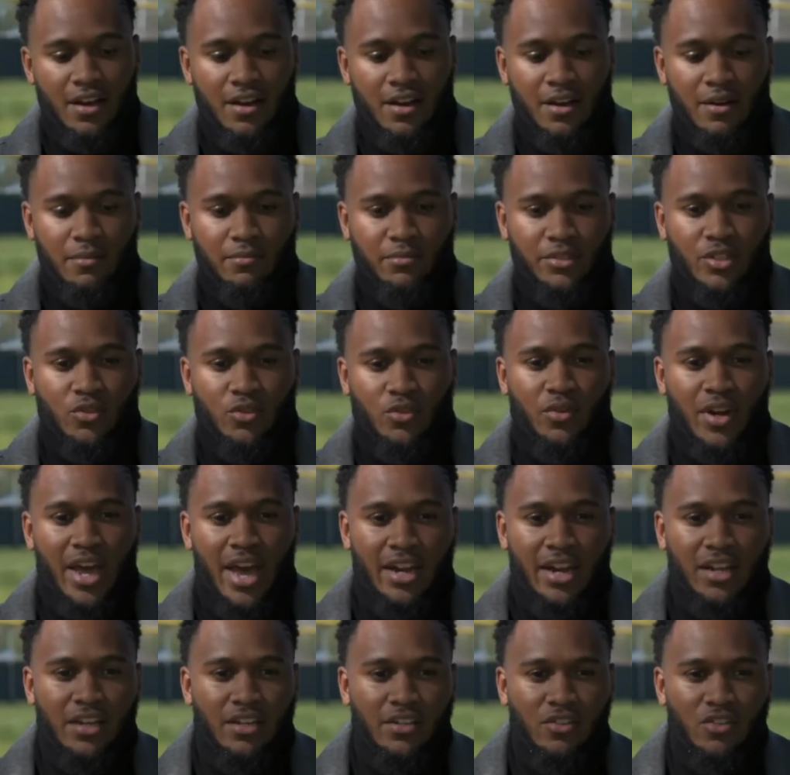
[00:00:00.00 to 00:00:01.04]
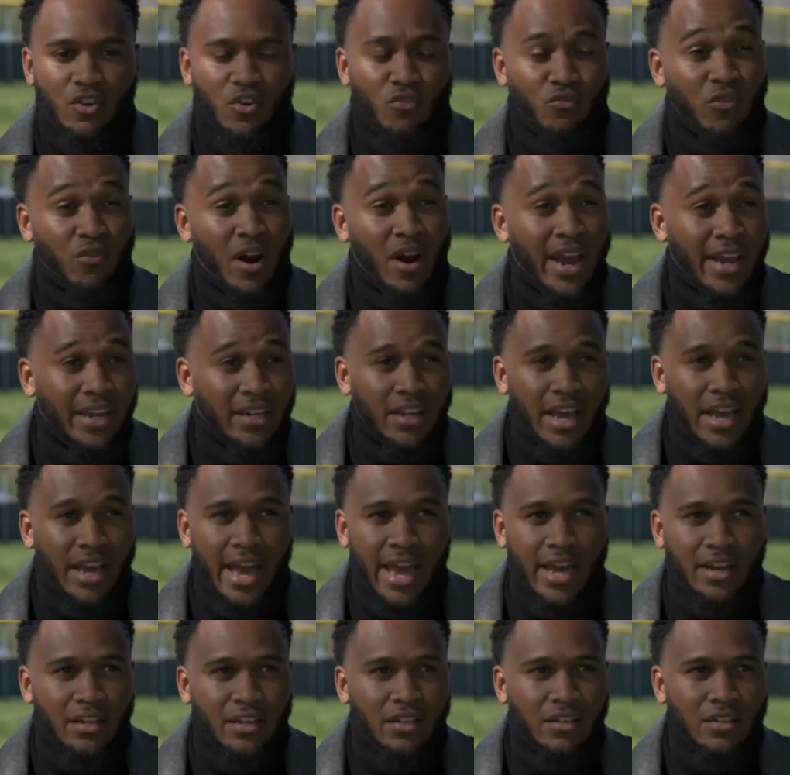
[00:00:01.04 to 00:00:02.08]
um, just on how to, you know, write,
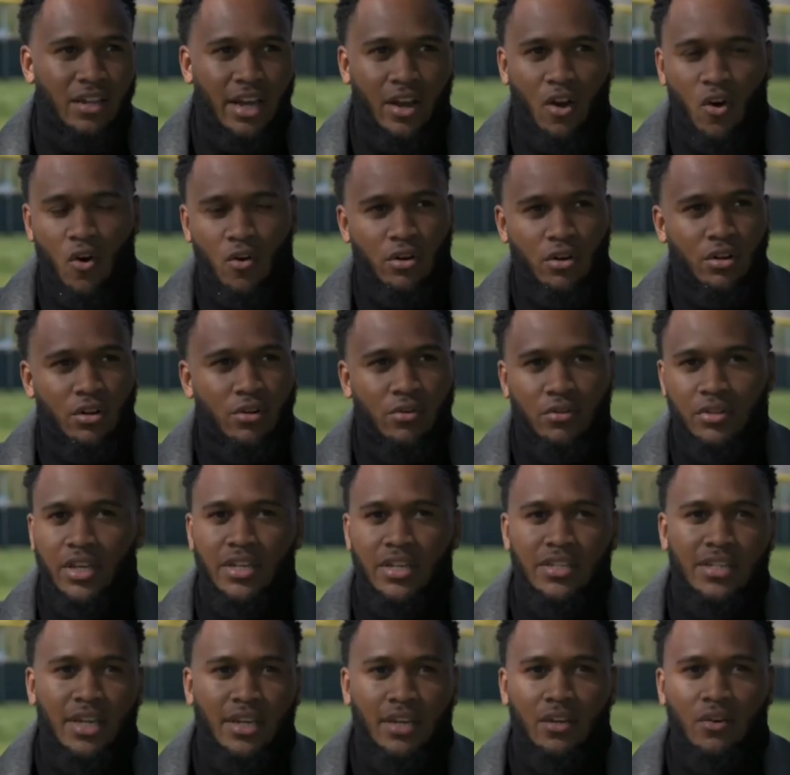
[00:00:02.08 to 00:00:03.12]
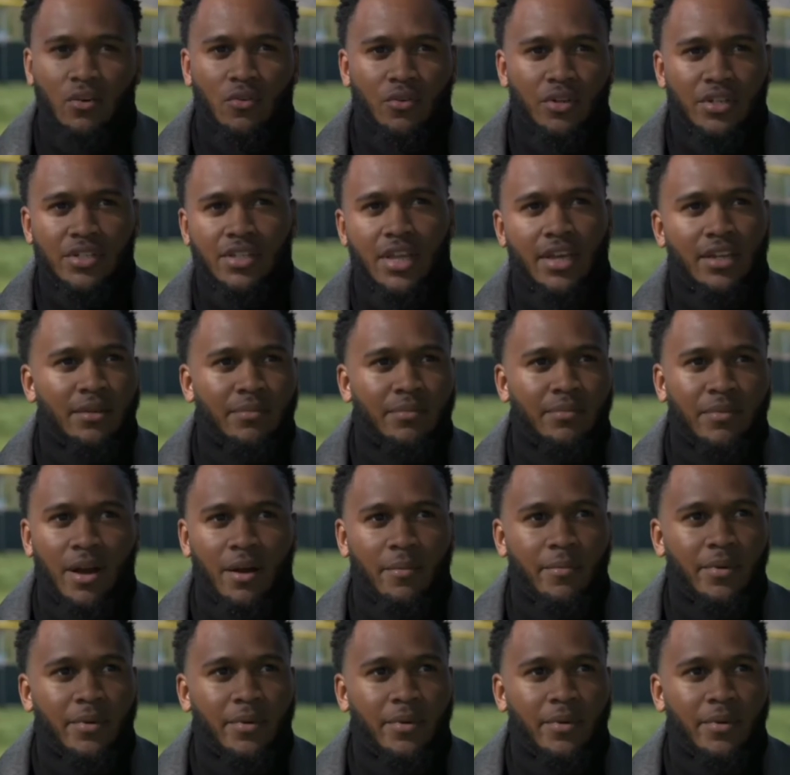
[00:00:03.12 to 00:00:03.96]
how to like all the little things that can go in stand up